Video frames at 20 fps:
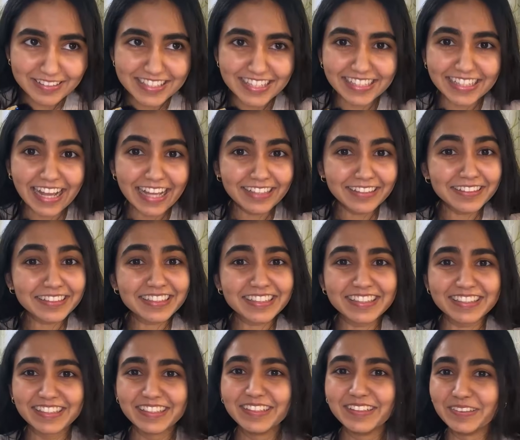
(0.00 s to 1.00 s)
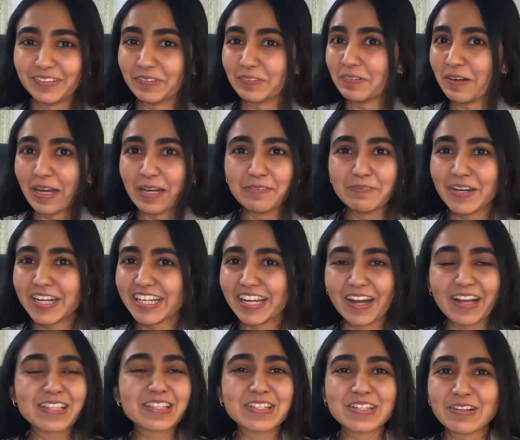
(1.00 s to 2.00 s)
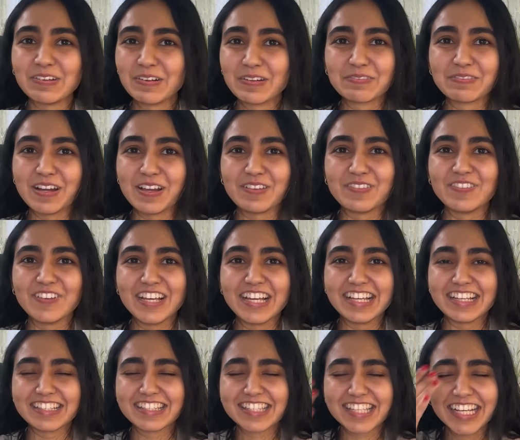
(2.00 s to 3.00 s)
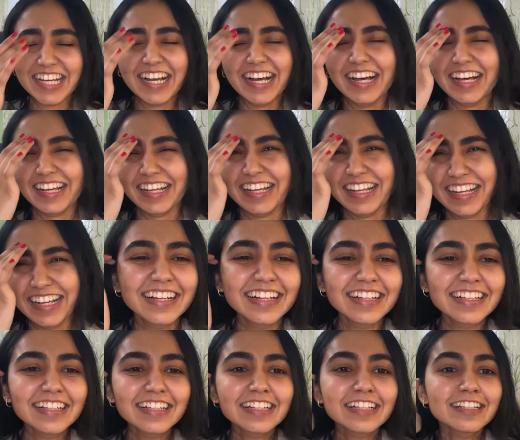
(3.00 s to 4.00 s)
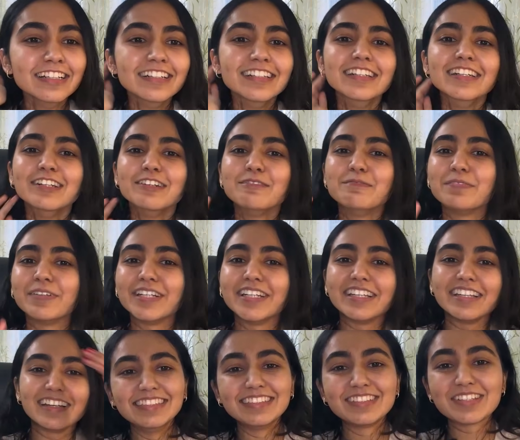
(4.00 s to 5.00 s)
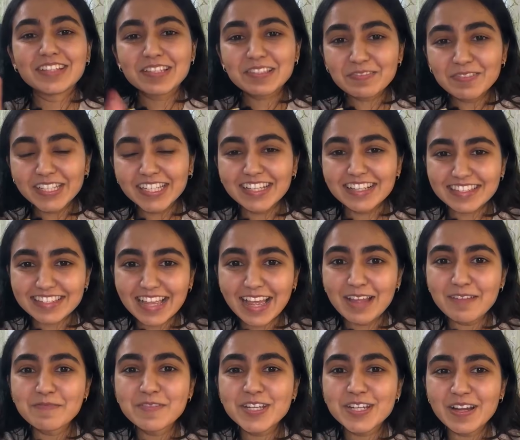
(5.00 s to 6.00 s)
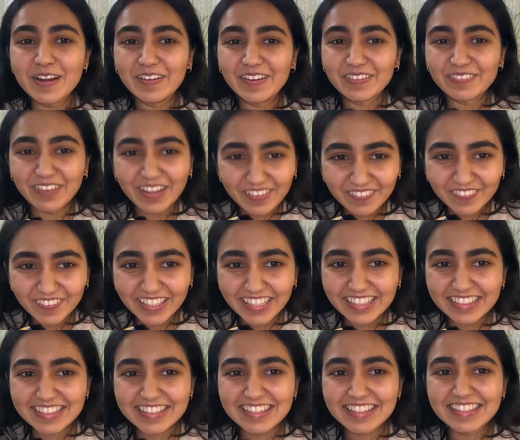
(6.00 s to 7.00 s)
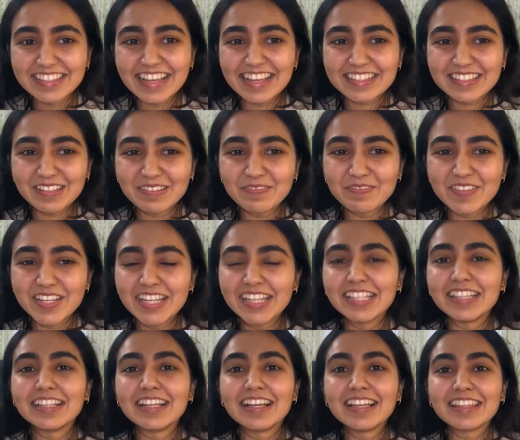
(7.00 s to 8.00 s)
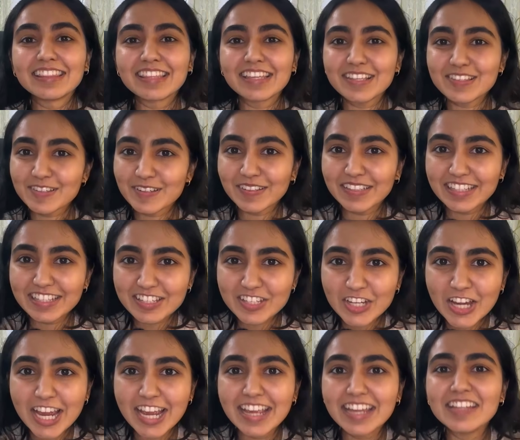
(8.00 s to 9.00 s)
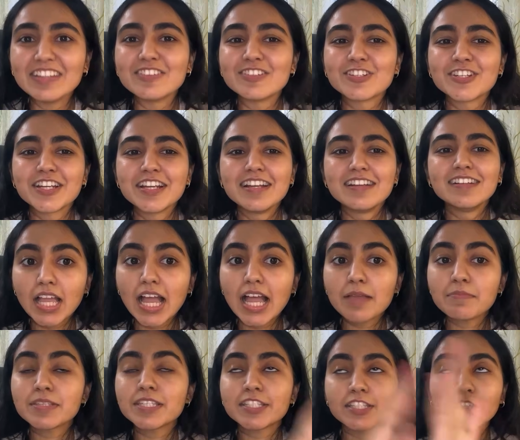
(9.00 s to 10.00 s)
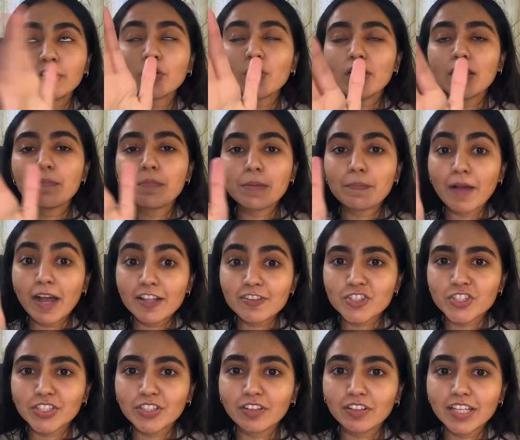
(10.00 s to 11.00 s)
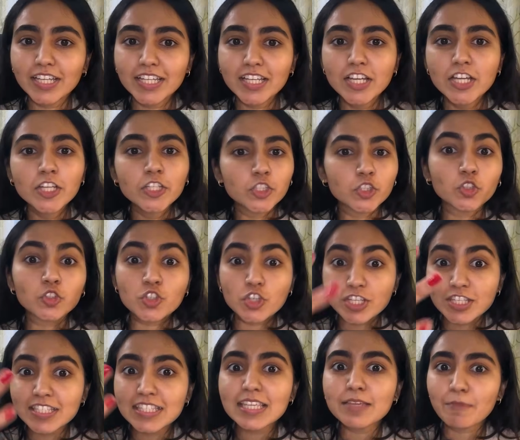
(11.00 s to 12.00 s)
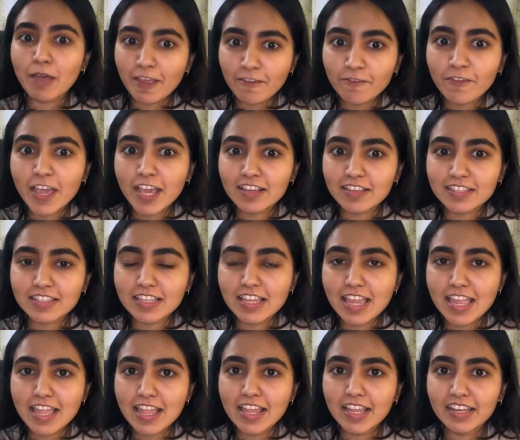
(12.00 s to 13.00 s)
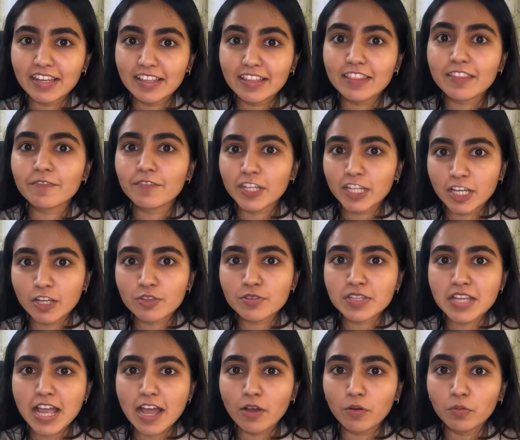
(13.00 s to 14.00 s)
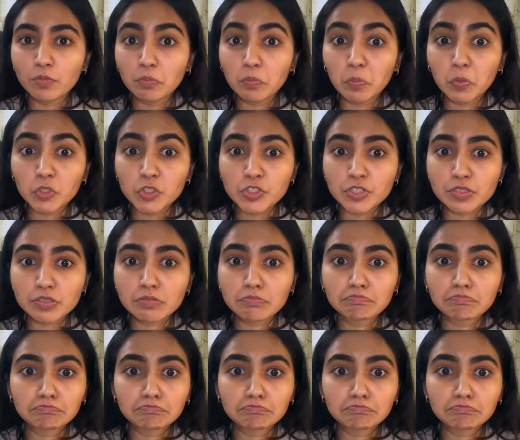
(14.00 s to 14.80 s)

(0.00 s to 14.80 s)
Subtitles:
I look cute. Why am I not showing my face? But just because I'm showing my face doesn't mean things are gonna change. I'm still going to be punch needling. You'll just see my face in the videos now, which is